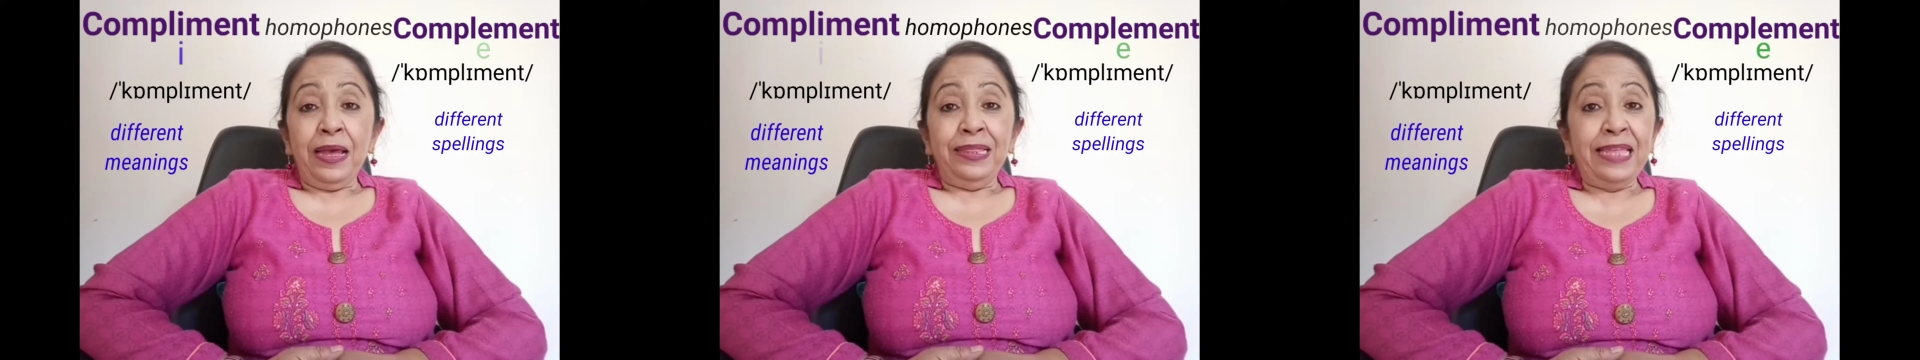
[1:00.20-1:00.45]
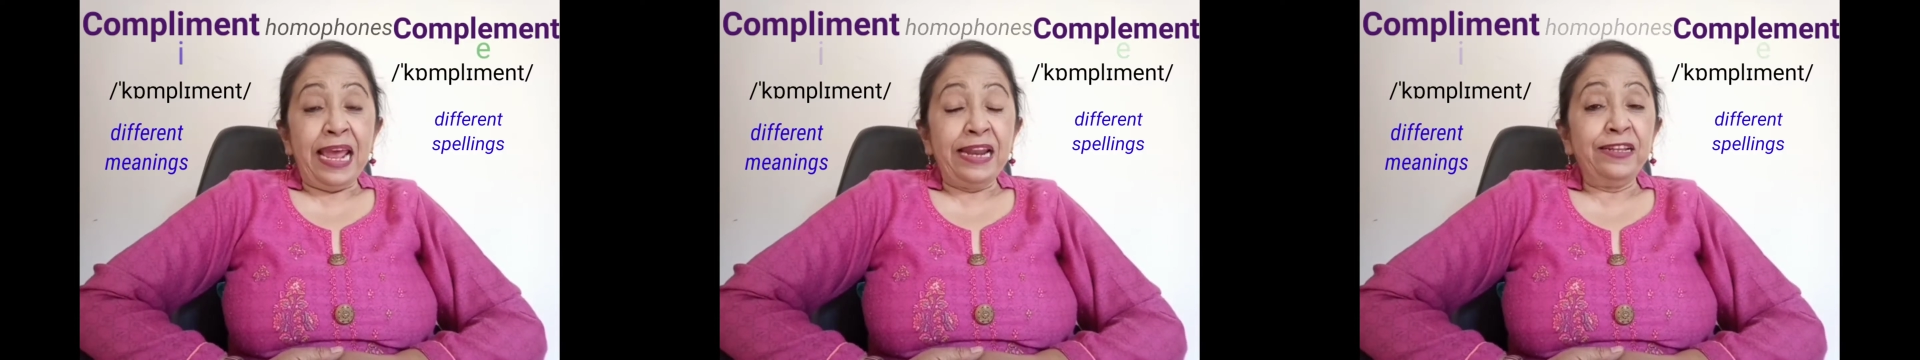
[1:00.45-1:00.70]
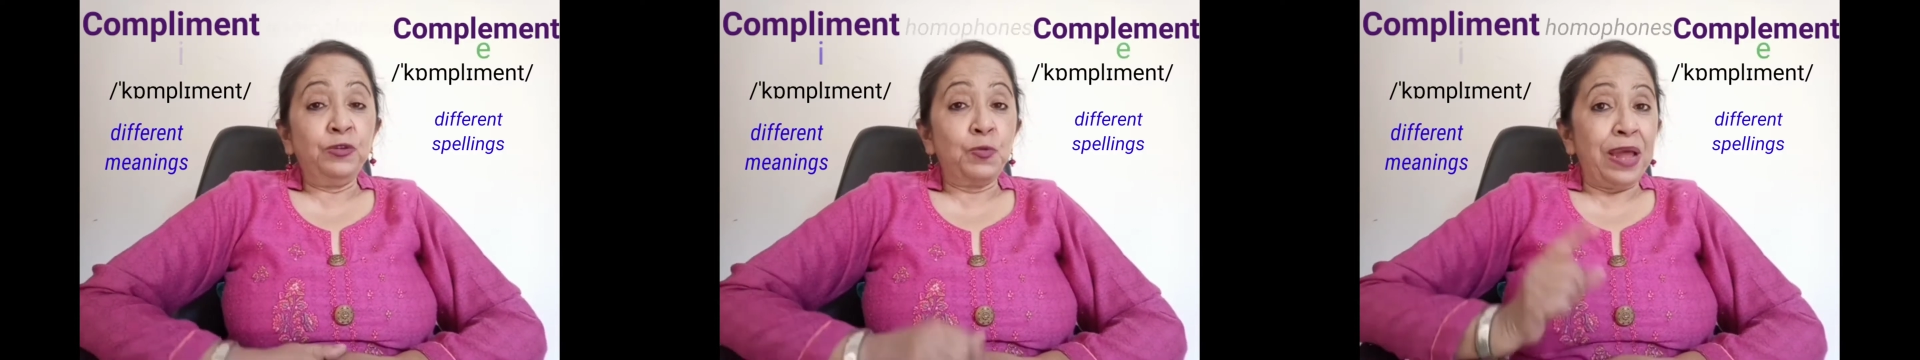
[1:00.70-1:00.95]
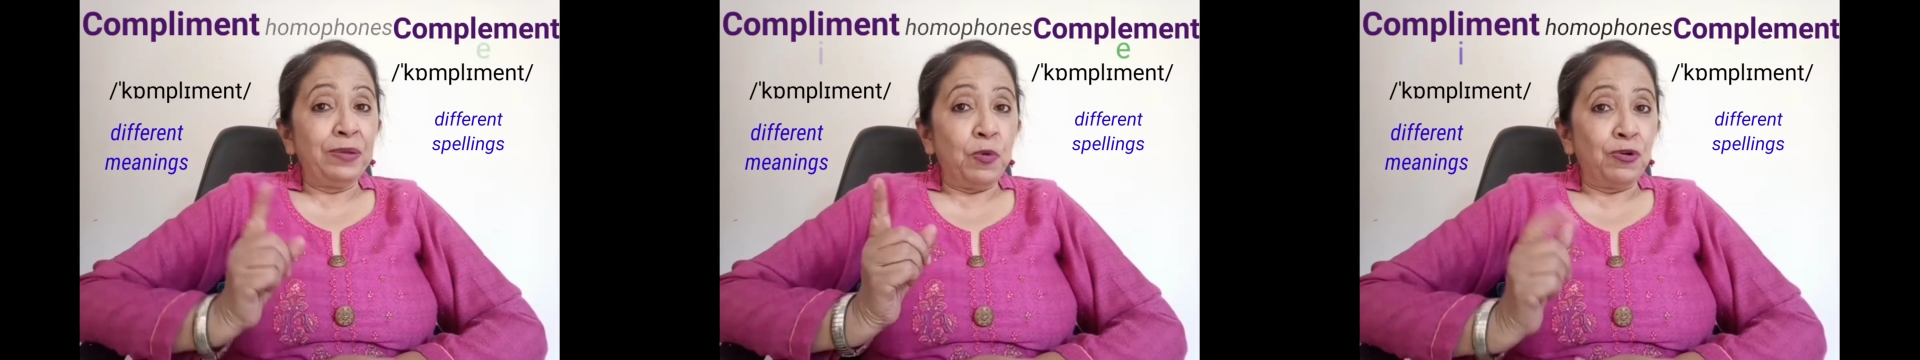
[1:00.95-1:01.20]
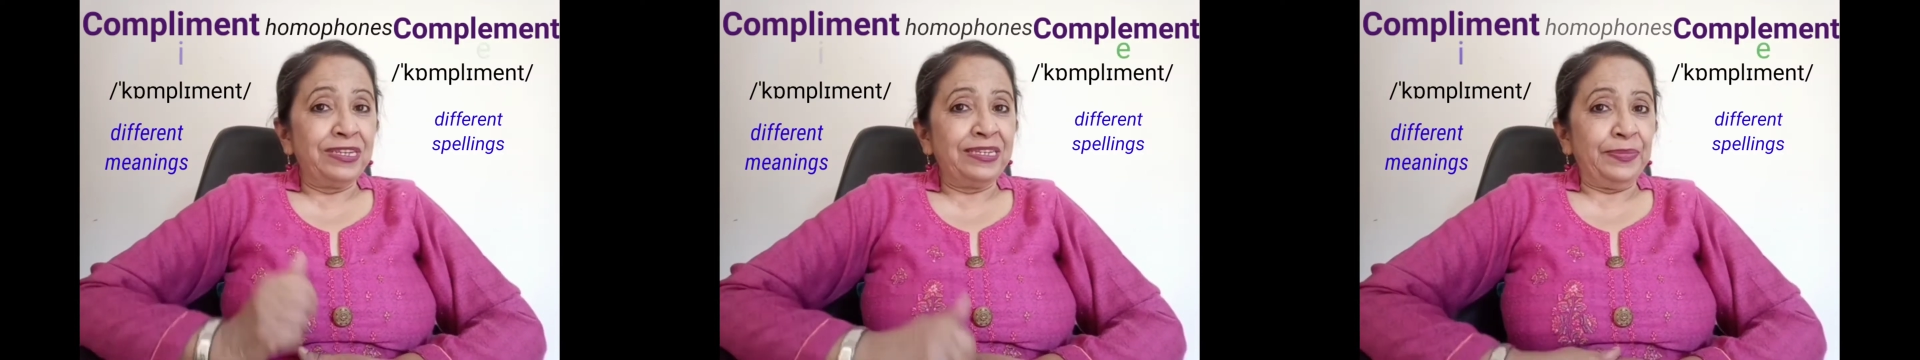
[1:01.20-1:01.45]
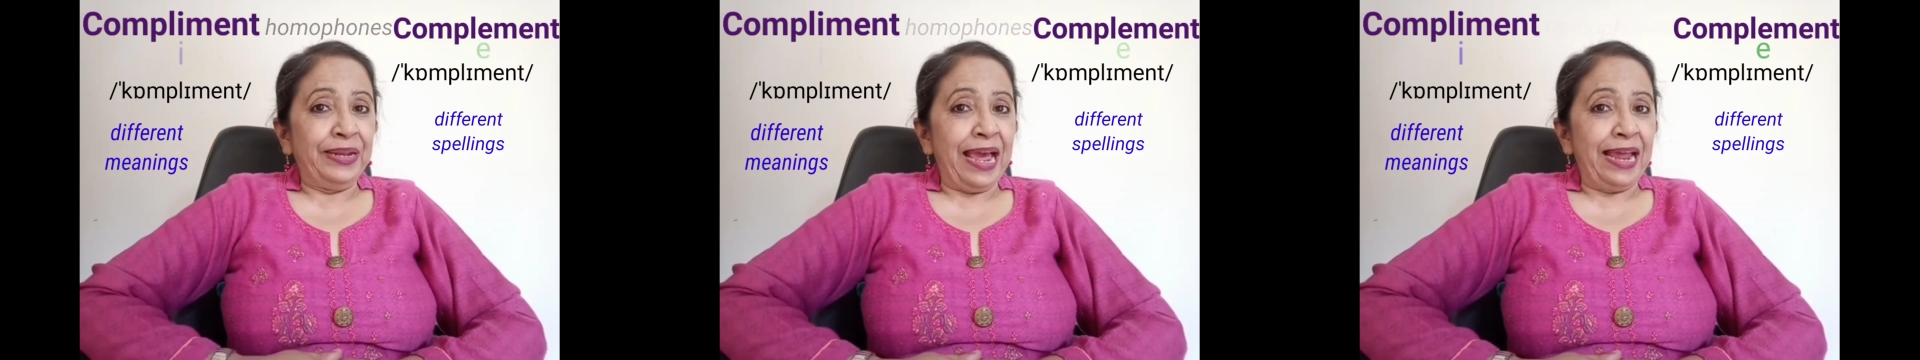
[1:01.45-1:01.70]
There is one more
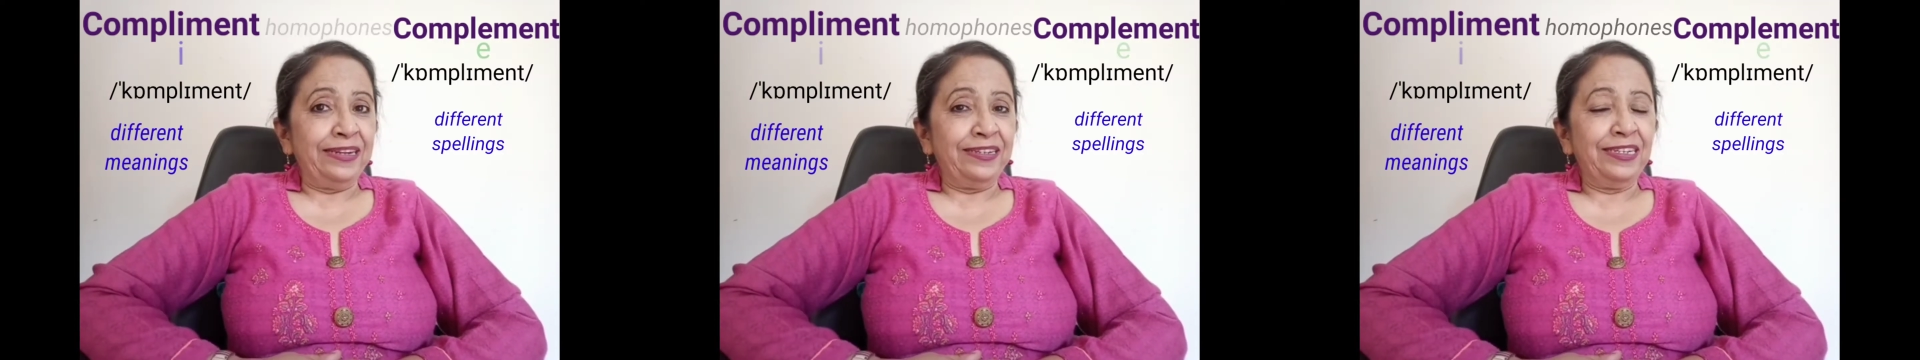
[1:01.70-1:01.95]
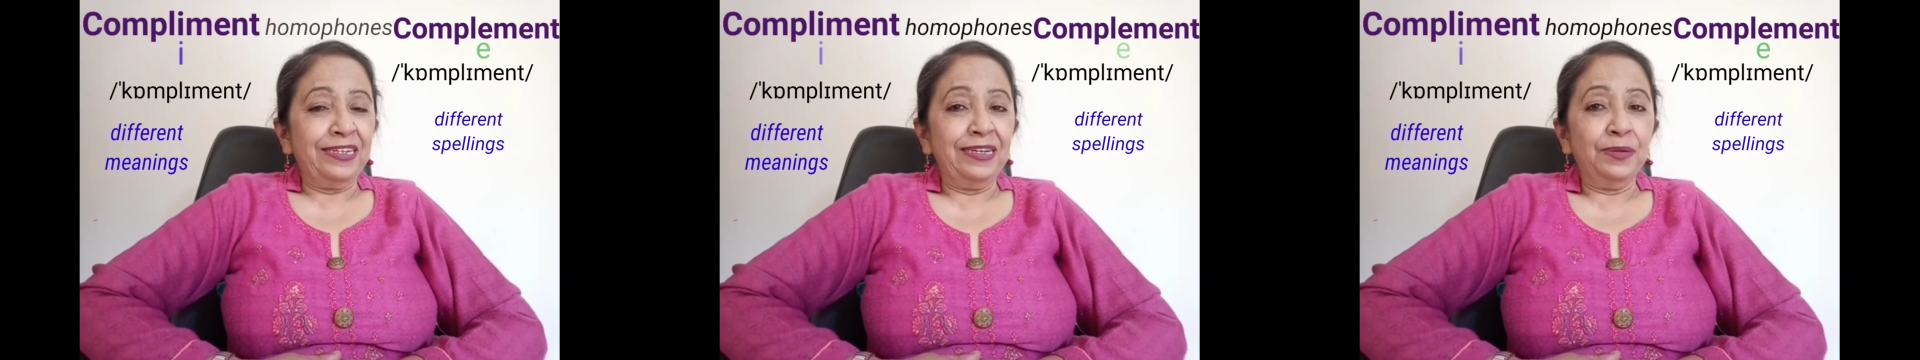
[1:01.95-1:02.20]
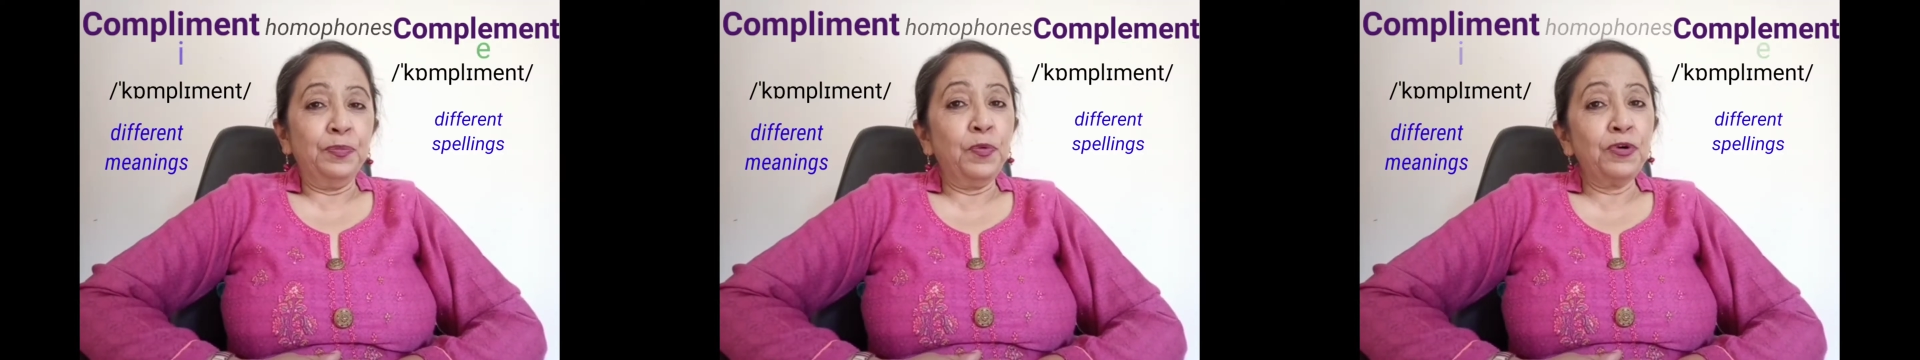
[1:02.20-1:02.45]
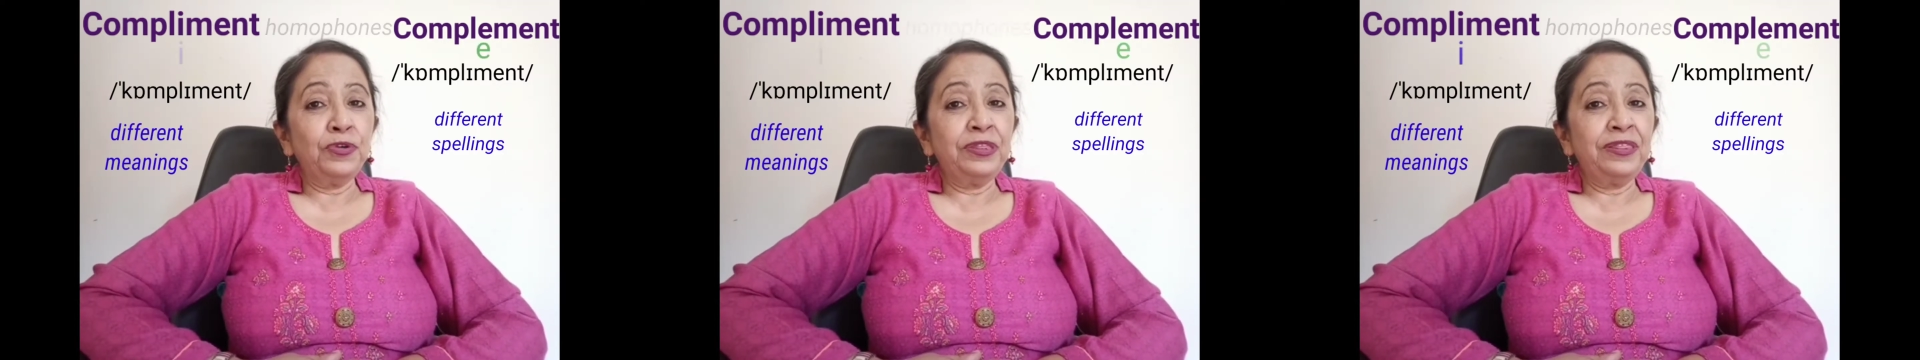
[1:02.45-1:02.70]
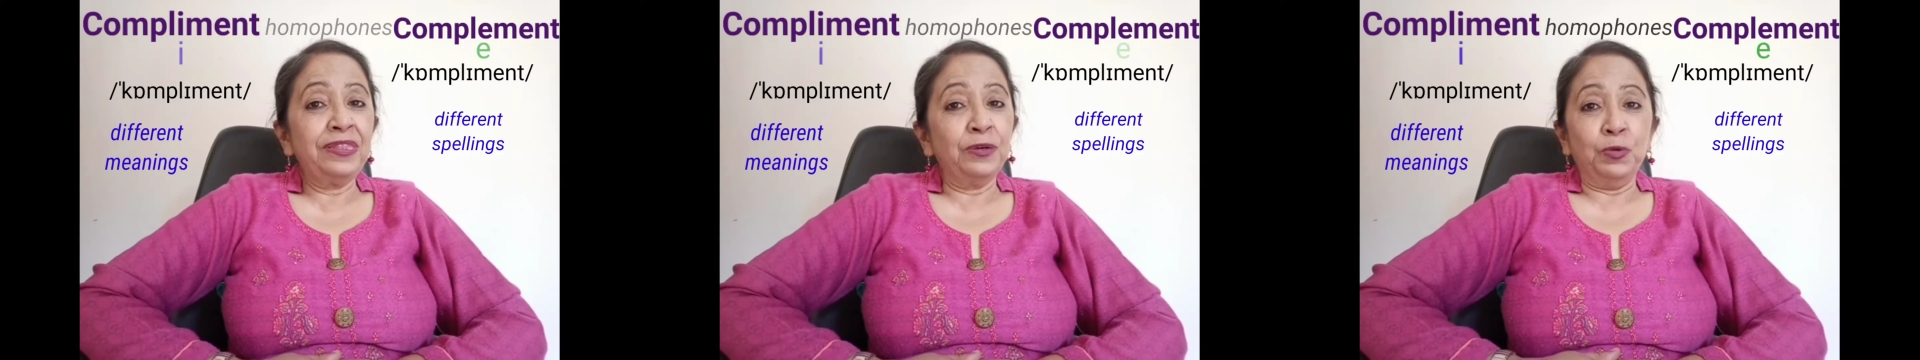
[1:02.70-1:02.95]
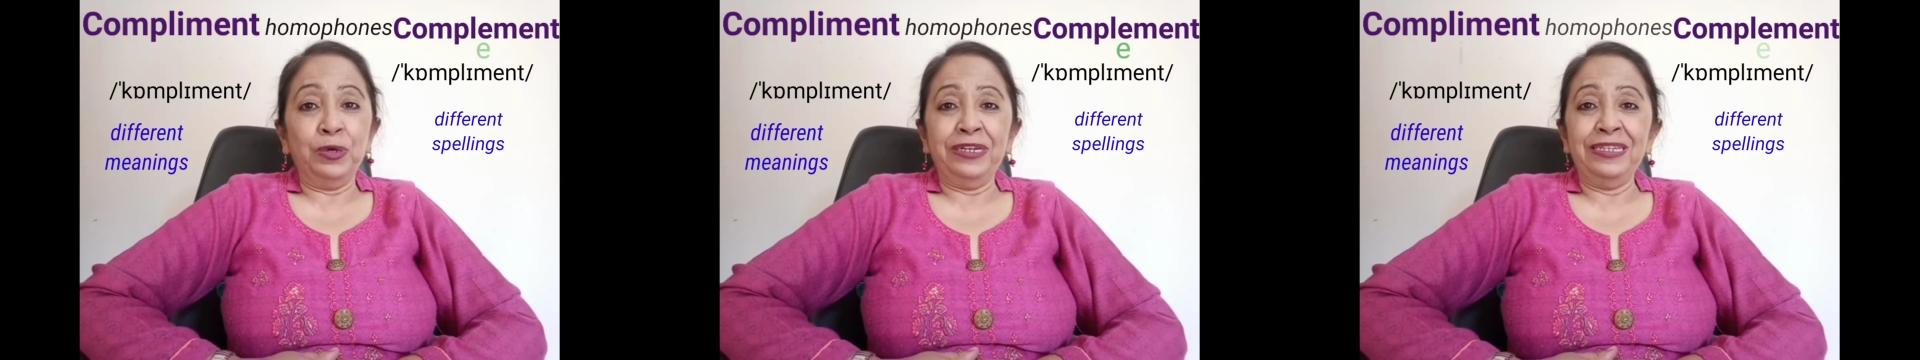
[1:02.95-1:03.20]
similarity. Both the
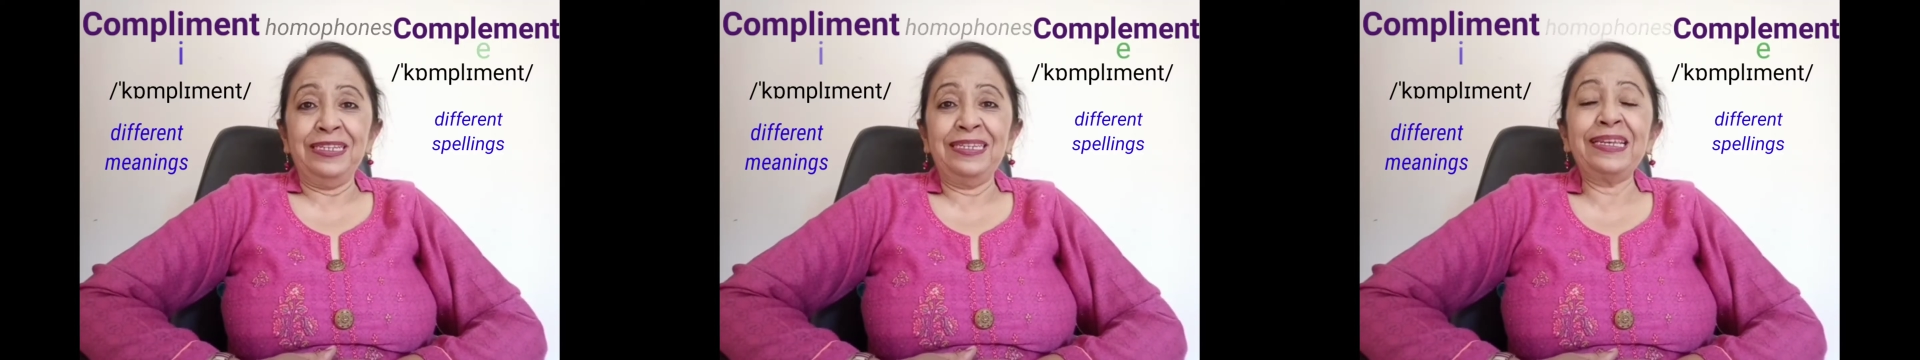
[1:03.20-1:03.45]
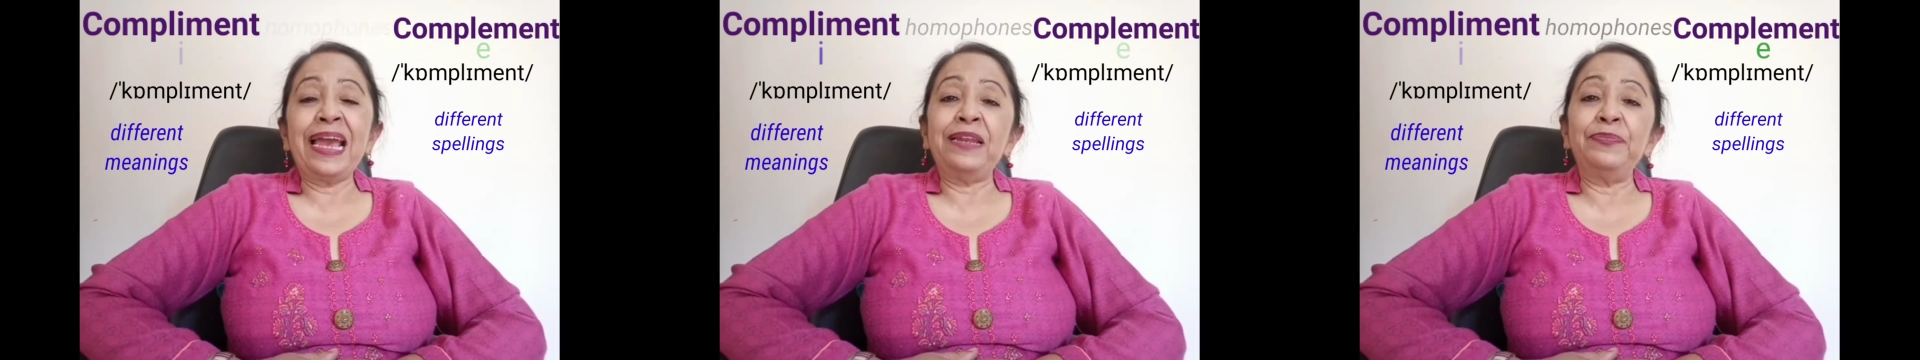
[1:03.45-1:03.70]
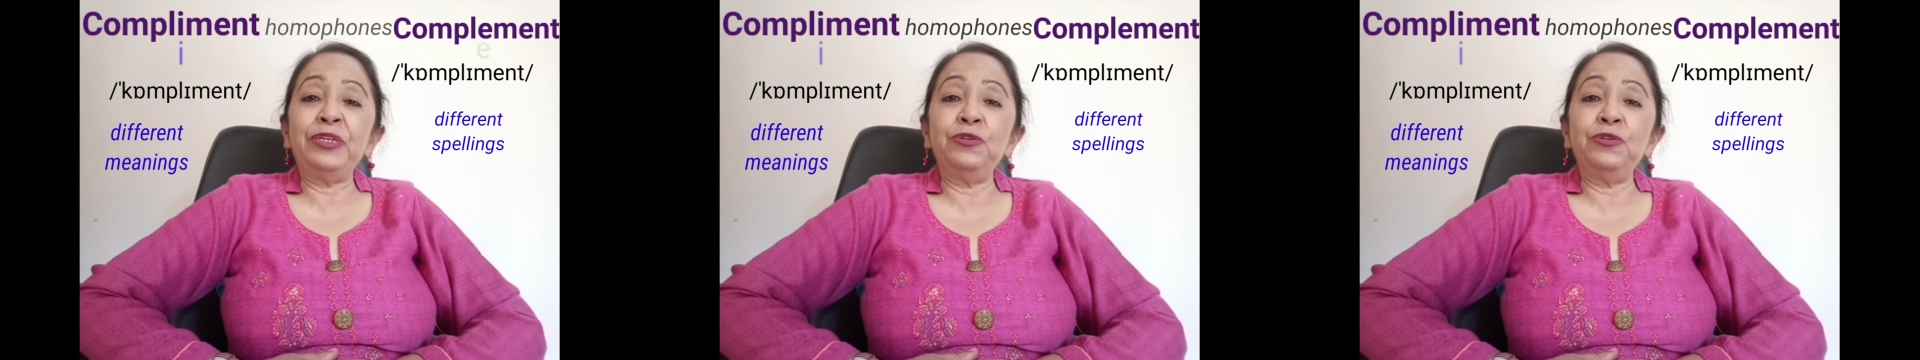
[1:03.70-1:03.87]
words can be